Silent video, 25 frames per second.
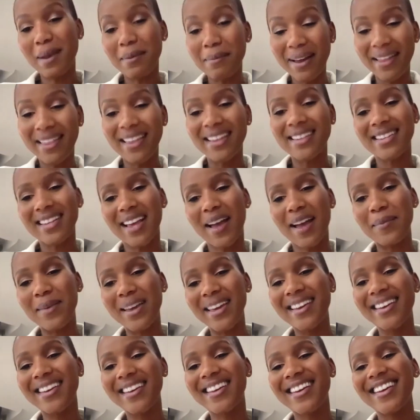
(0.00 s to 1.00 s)
My mother's
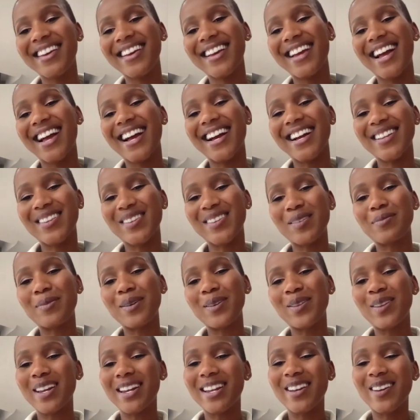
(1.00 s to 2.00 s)
coming to
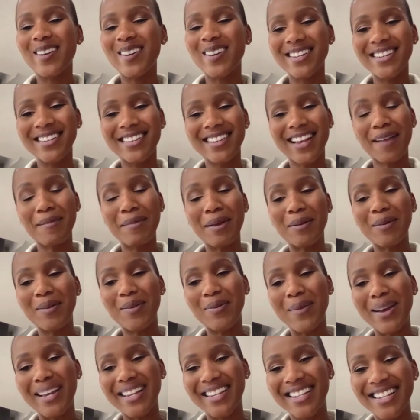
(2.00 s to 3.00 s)
Puerto Rico. She's coming
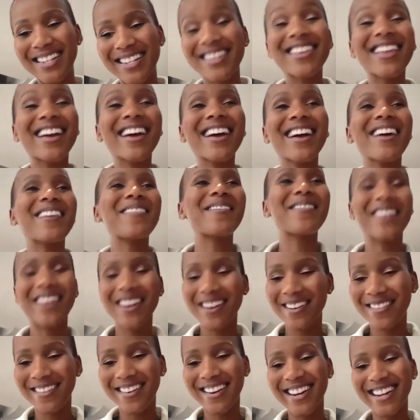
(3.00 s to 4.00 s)
with my sister. I'm
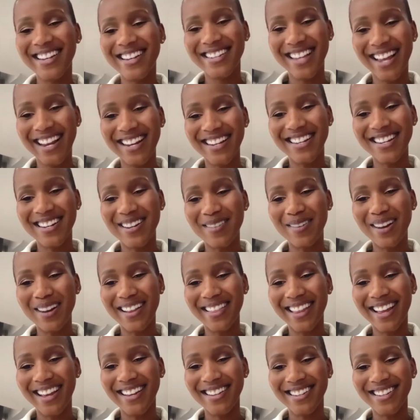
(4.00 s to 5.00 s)
very, very excited
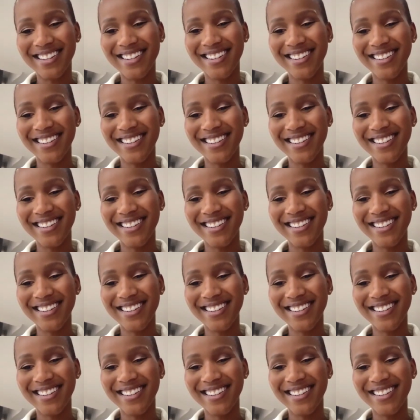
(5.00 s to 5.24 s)
about that.